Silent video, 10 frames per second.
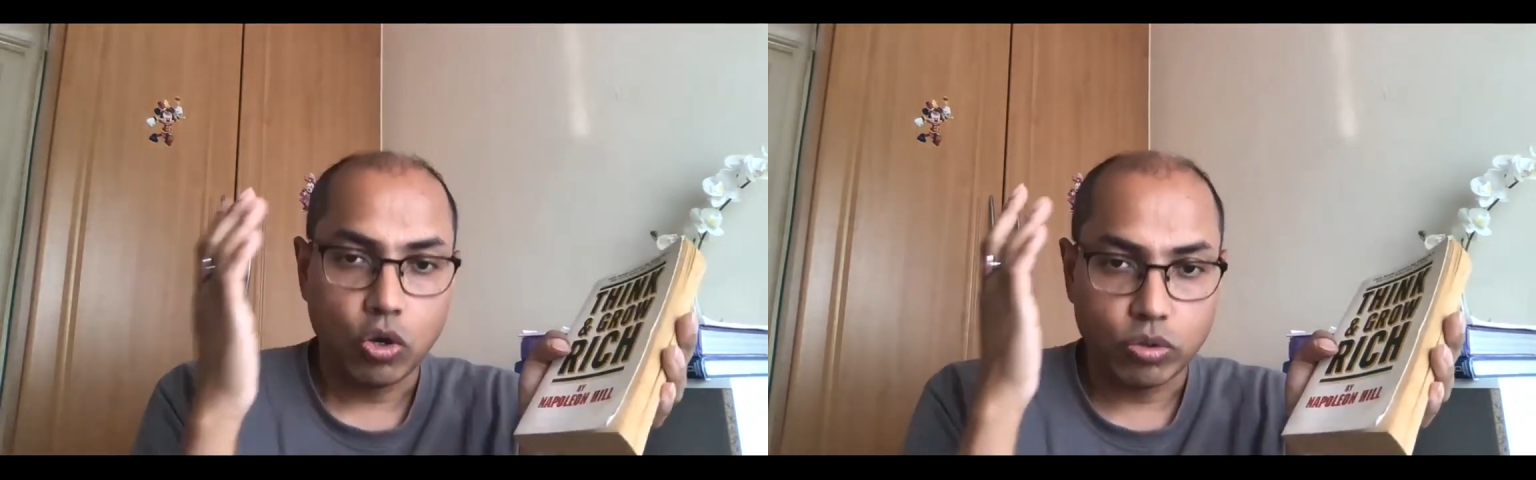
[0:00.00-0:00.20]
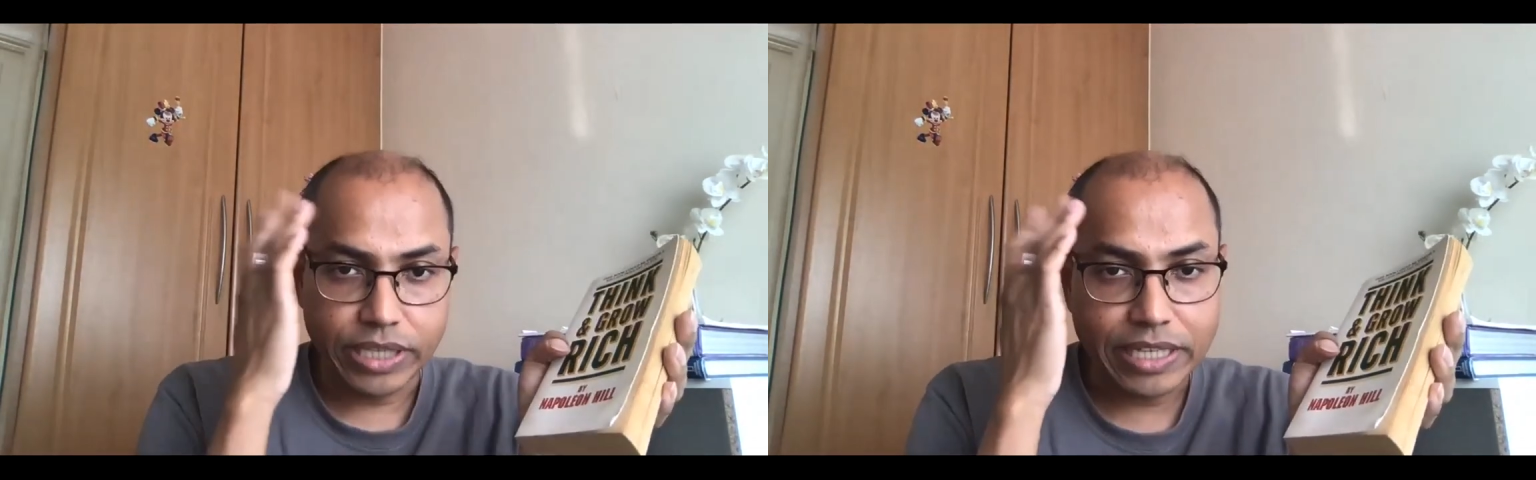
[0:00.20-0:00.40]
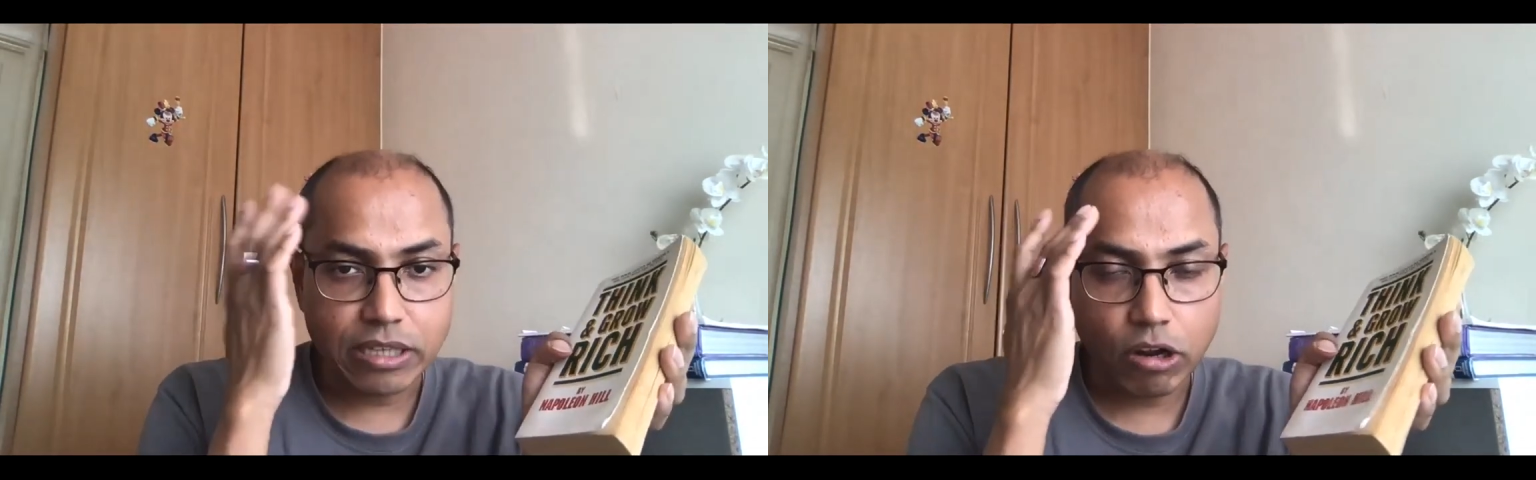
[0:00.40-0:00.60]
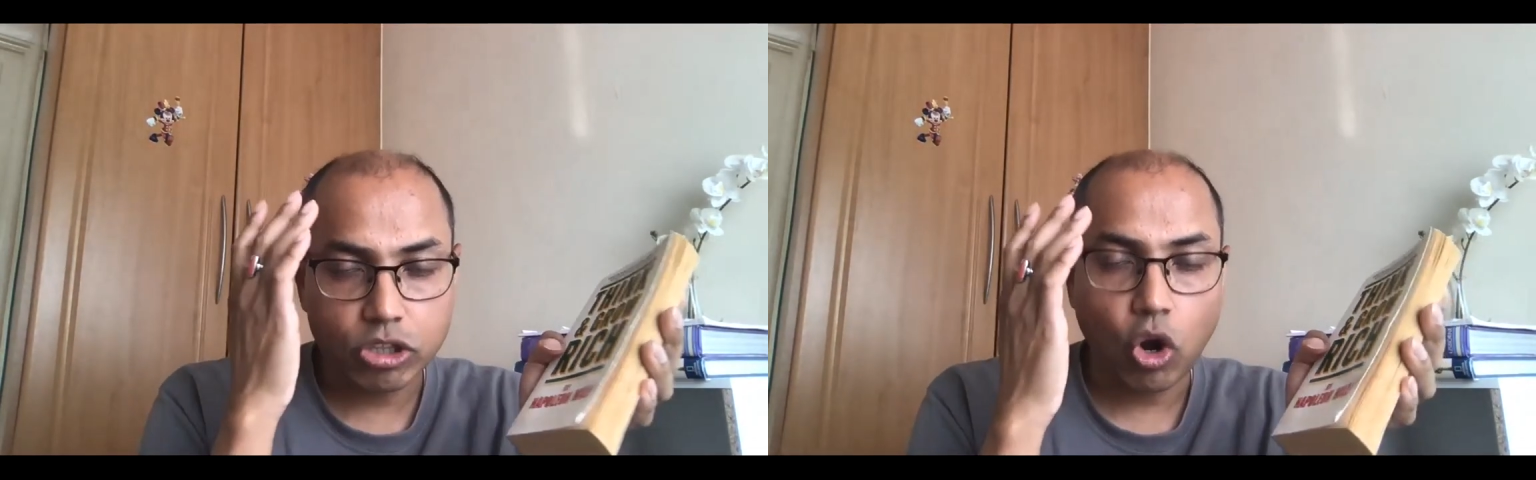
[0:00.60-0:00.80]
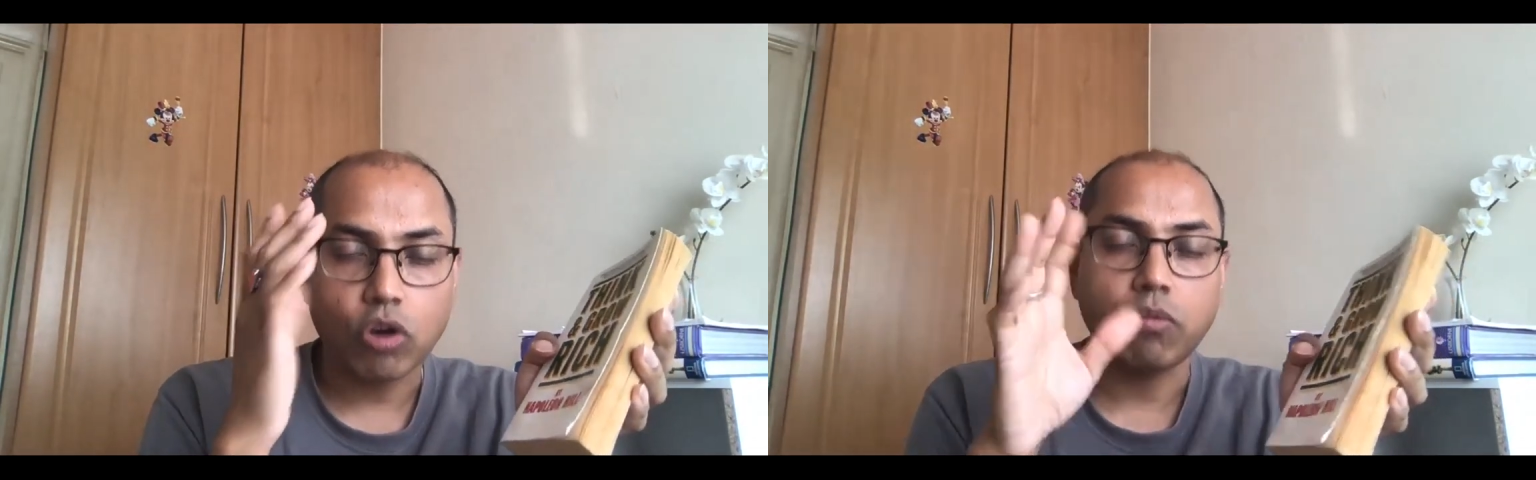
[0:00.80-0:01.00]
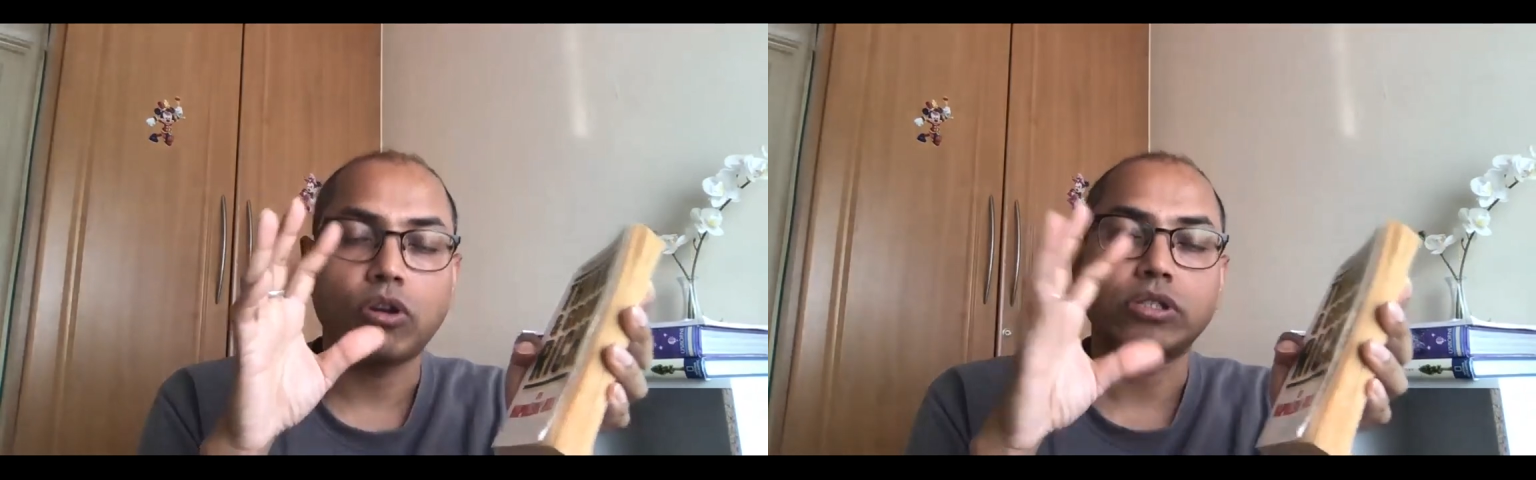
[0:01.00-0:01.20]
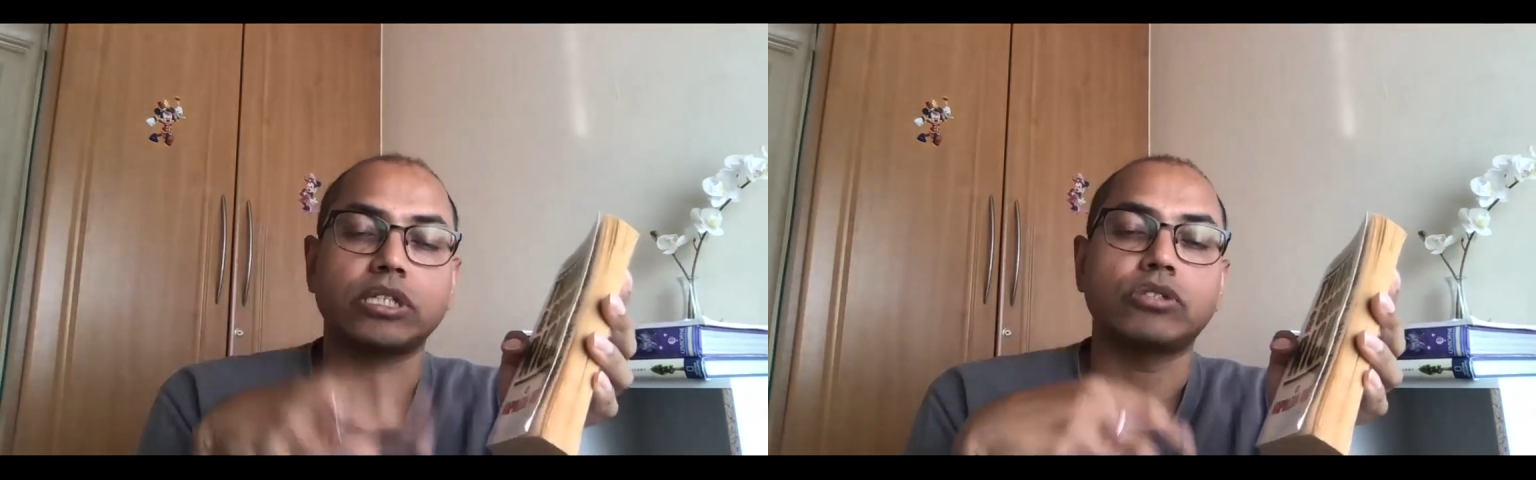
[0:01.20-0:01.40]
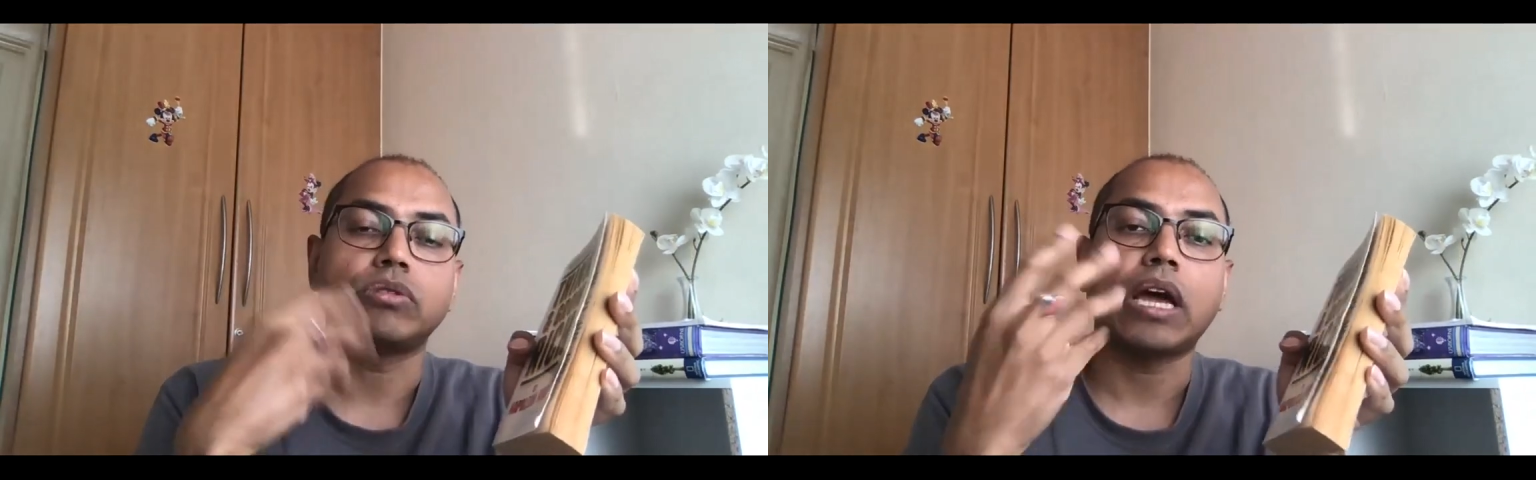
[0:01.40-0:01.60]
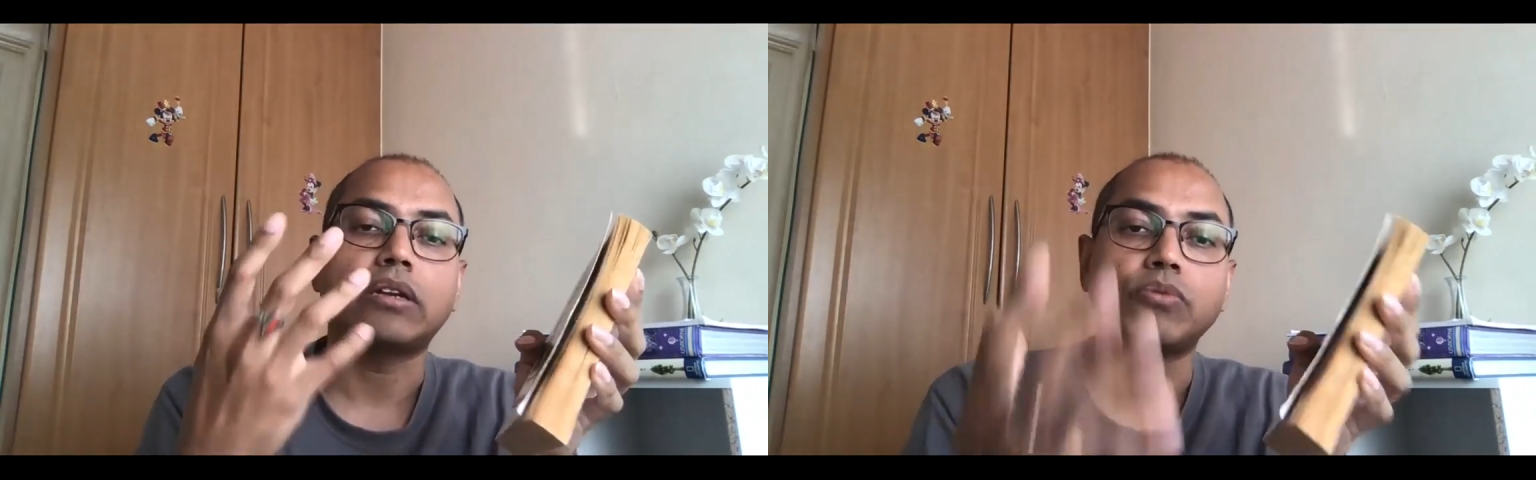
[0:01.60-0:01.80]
to change our thought process so that